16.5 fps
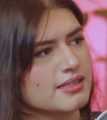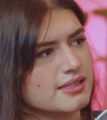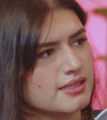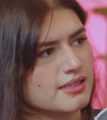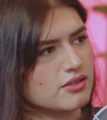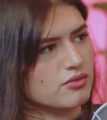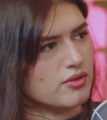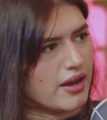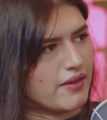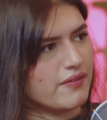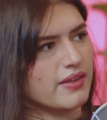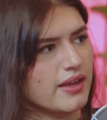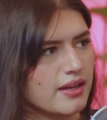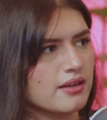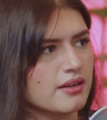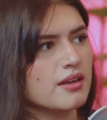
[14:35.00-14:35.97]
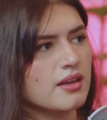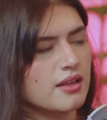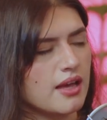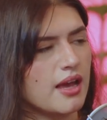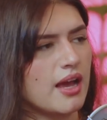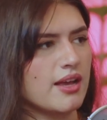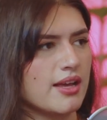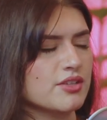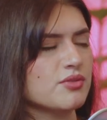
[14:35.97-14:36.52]
you have that,
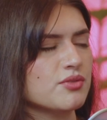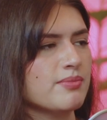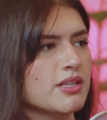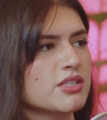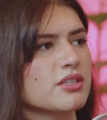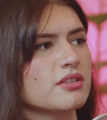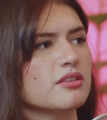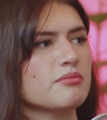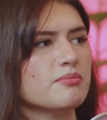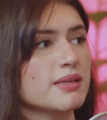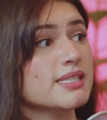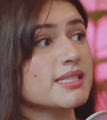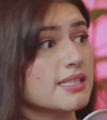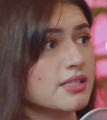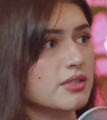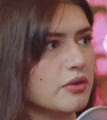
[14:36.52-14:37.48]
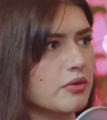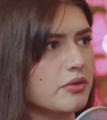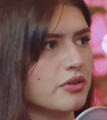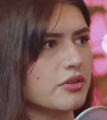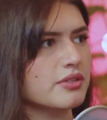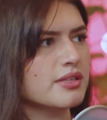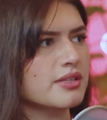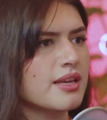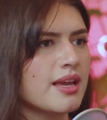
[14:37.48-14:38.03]
as you mentioned, the business
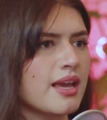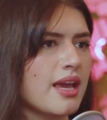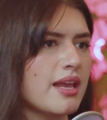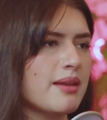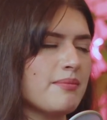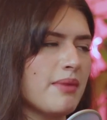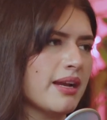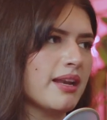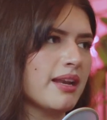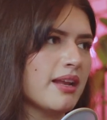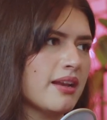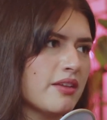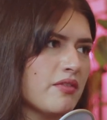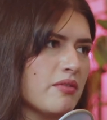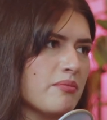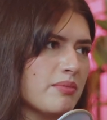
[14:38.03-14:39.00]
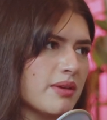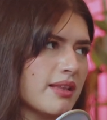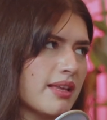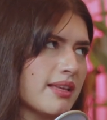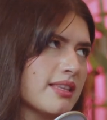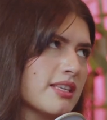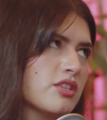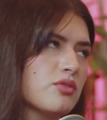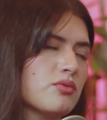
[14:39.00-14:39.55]
owners, and it might not even be like
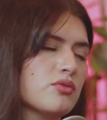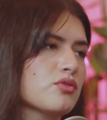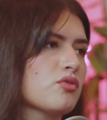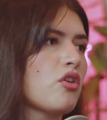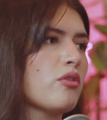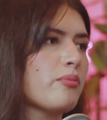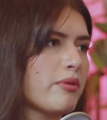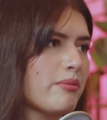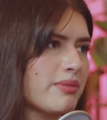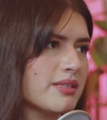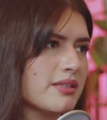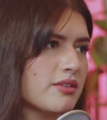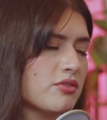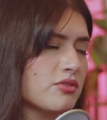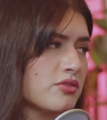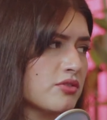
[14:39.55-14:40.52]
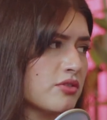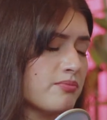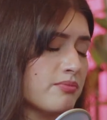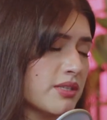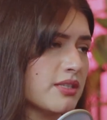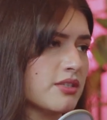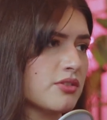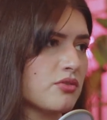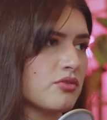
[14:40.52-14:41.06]
these huge corporate
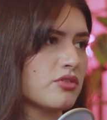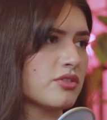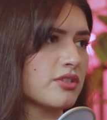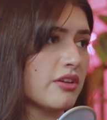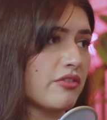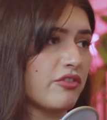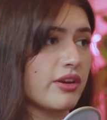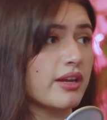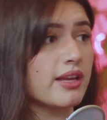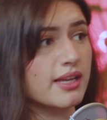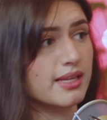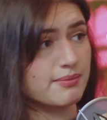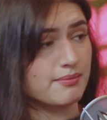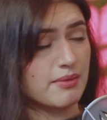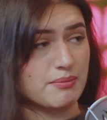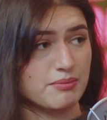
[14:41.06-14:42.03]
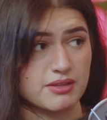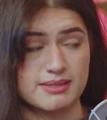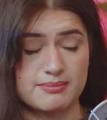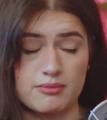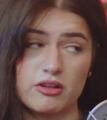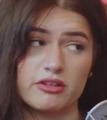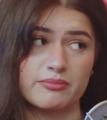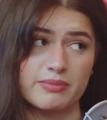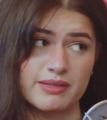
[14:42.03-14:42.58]
business owners suffering. It might be the
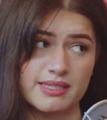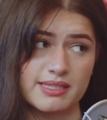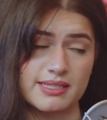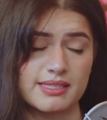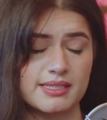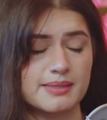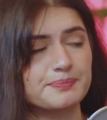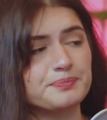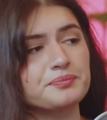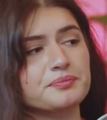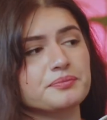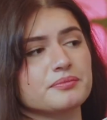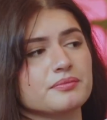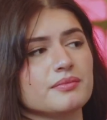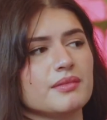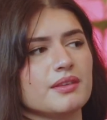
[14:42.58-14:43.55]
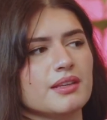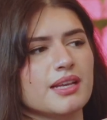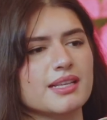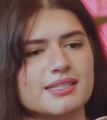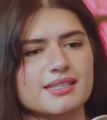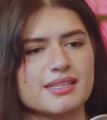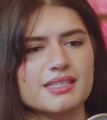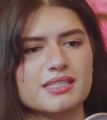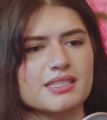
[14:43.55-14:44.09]
smaller businesses. It's
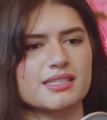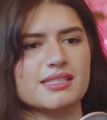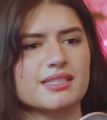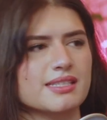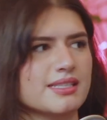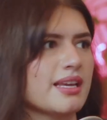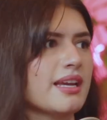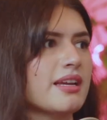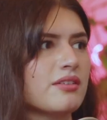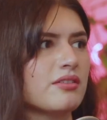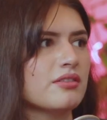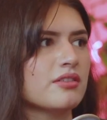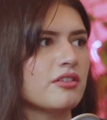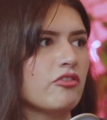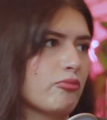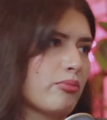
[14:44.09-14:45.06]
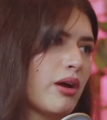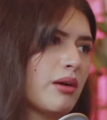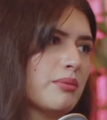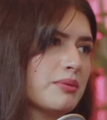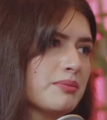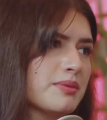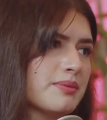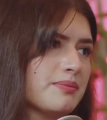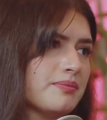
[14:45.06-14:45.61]
just the cycle of
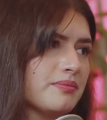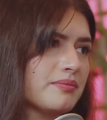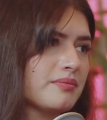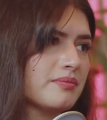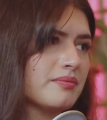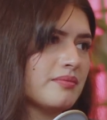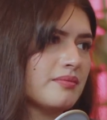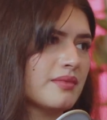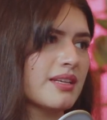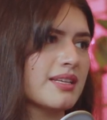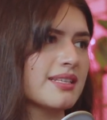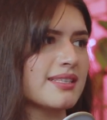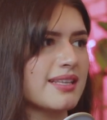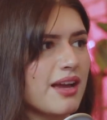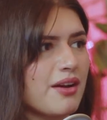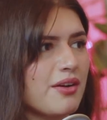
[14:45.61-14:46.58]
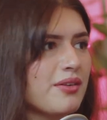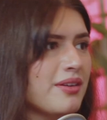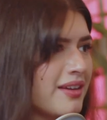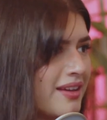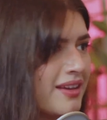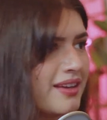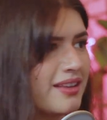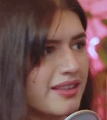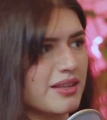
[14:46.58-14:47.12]
problems, because now
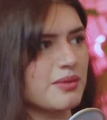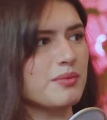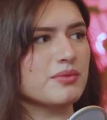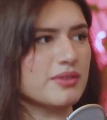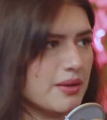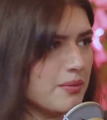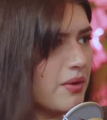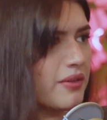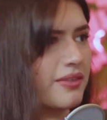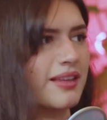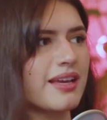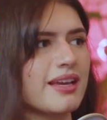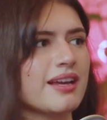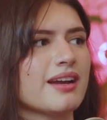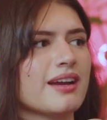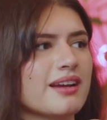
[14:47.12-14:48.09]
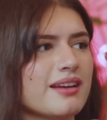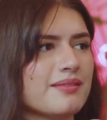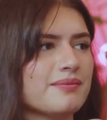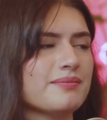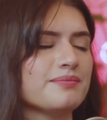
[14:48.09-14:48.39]
they want the AI.